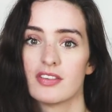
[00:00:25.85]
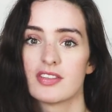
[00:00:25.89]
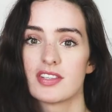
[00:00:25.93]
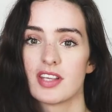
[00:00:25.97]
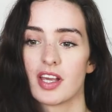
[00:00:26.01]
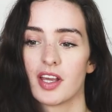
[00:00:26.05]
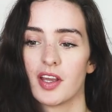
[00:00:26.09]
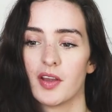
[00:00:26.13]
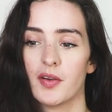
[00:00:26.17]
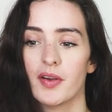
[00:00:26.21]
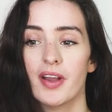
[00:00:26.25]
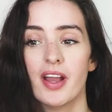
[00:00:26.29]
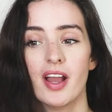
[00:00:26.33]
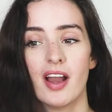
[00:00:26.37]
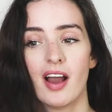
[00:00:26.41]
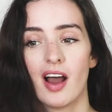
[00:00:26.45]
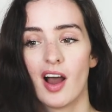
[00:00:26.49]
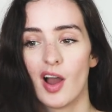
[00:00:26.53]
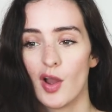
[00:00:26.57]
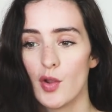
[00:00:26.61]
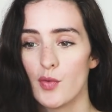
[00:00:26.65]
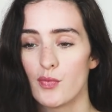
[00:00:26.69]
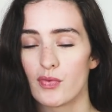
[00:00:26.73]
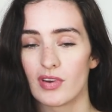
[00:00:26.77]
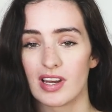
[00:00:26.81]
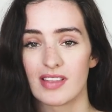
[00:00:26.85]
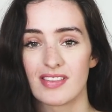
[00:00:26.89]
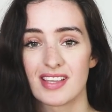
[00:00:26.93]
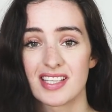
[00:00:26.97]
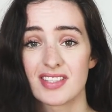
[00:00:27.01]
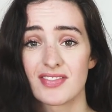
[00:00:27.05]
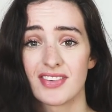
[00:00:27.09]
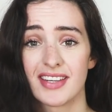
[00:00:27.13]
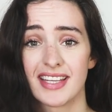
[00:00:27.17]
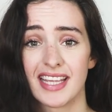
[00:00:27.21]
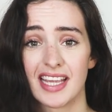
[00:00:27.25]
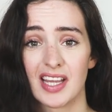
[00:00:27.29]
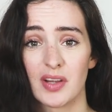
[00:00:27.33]
So hopefully
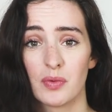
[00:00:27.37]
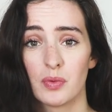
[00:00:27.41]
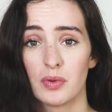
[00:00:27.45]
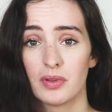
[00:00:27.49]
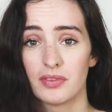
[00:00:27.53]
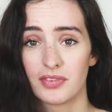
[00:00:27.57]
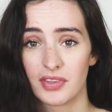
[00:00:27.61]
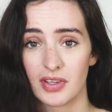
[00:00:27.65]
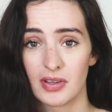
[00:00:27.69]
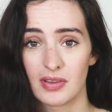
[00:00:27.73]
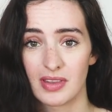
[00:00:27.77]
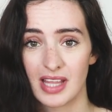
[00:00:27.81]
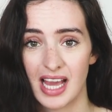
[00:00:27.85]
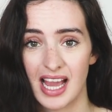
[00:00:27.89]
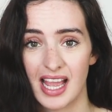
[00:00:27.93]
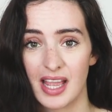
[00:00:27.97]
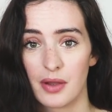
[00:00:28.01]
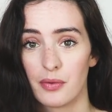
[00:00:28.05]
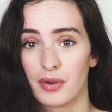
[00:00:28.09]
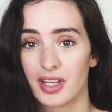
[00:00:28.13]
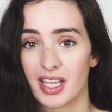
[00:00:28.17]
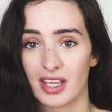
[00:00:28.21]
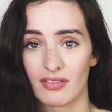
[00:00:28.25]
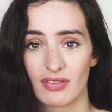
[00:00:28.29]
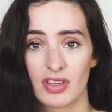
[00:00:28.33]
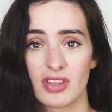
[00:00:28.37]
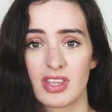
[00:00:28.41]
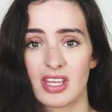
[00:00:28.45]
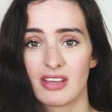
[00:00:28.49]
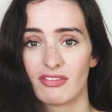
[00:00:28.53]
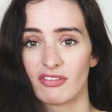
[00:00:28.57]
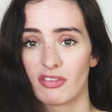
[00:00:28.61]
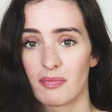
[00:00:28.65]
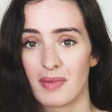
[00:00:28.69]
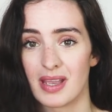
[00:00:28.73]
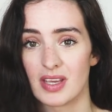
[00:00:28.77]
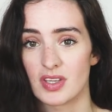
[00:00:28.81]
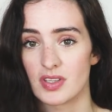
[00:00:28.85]
this video will do that. It will give you the
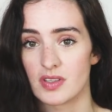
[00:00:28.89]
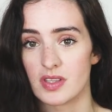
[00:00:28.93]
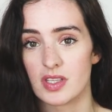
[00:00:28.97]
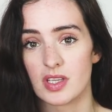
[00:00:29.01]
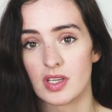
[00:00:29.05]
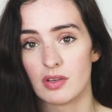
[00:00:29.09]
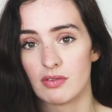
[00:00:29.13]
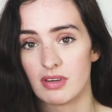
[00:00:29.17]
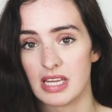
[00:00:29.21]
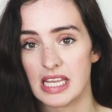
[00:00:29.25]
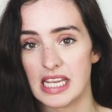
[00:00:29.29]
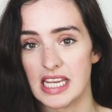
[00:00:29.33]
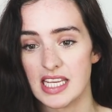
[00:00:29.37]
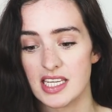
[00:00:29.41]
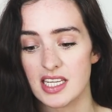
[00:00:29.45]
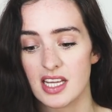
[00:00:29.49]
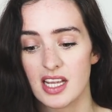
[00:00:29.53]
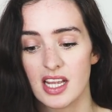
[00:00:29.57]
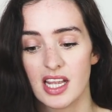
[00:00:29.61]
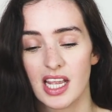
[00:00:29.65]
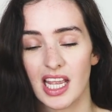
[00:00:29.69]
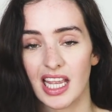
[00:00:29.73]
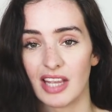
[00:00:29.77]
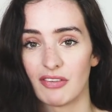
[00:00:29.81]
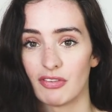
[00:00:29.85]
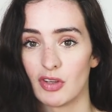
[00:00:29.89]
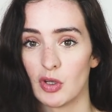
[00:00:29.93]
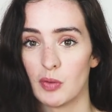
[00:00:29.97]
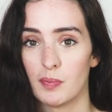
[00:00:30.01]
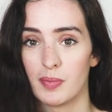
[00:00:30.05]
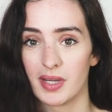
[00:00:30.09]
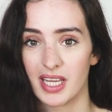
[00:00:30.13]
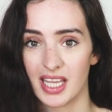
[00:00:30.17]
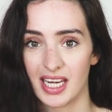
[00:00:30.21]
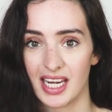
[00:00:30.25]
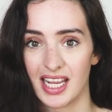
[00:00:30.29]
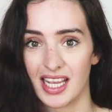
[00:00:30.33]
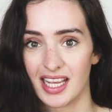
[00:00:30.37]
information that you need if you're
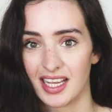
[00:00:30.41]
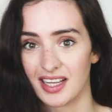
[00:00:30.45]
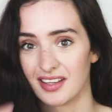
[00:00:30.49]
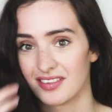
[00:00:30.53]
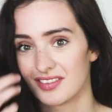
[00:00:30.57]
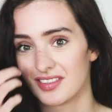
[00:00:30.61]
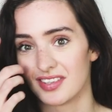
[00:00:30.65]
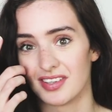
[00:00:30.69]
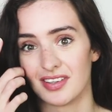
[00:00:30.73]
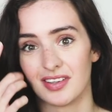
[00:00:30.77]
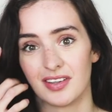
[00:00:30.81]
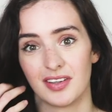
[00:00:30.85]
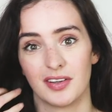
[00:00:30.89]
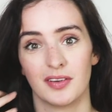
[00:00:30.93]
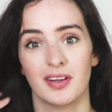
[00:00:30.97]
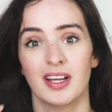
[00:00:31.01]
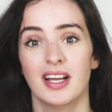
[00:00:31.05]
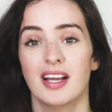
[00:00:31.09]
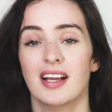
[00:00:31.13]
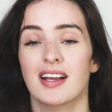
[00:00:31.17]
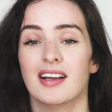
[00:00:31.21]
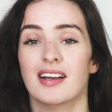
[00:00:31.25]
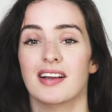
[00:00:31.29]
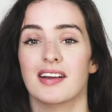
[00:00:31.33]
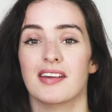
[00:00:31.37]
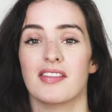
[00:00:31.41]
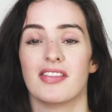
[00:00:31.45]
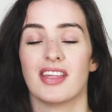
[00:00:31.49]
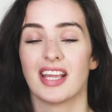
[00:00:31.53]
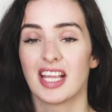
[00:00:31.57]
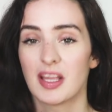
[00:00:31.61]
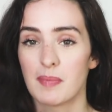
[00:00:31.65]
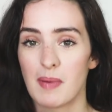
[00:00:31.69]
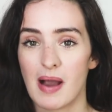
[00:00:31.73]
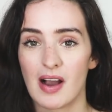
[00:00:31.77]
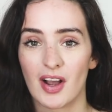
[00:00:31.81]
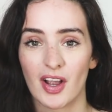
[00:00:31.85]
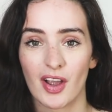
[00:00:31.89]
beginning to
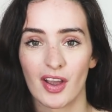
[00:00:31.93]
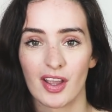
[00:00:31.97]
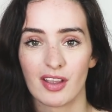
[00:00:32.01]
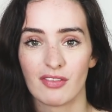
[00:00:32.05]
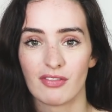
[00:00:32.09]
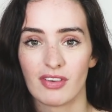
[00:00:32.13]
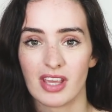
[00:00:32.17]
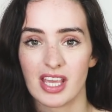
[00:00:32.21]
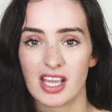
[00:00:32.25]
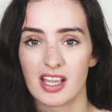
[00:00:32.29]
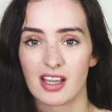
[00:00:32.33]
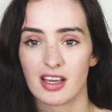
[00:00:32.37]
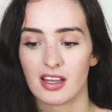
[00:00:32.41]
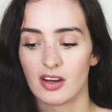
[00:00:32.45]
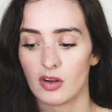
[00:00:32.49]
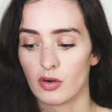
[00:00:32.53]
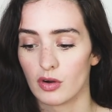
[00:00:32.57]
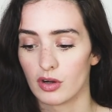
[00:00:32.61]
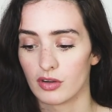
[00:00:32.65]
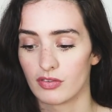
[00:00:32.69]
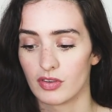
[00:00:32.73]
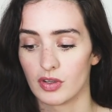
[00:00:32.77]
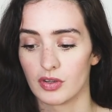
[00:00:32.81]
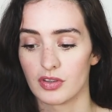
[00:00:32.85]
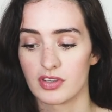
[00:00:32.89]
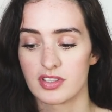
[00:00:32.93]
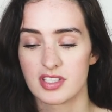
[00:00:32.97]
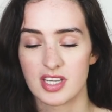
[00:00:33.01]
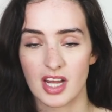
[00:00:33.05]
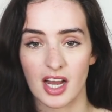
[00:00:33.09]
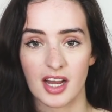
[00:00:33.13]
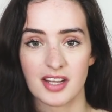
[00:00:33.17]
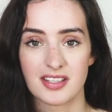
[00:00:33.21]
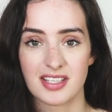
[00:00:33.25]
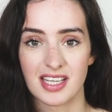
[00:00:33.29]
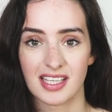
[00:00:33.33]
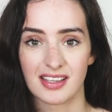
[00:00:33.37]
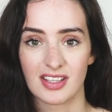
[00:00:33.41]
think about going vegan or if you're
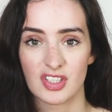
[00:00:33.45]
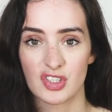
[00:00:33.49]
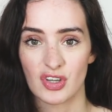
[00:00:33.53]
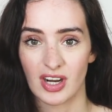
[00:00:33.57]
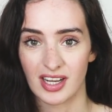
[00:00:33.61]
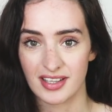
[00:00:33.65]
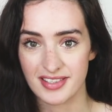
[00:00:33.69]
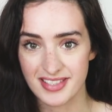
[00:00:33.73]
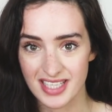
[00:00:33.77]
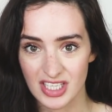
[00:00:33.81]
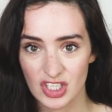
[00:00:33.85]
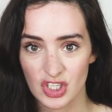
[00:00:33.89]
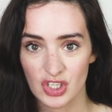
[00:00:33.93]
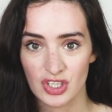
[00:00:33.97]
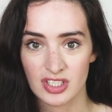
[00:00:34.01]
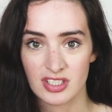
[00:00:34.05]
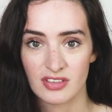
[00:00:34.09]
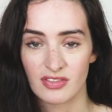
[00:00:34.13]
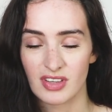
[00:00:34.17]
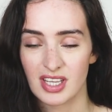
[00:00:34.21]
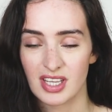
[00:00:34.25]
starting the transition to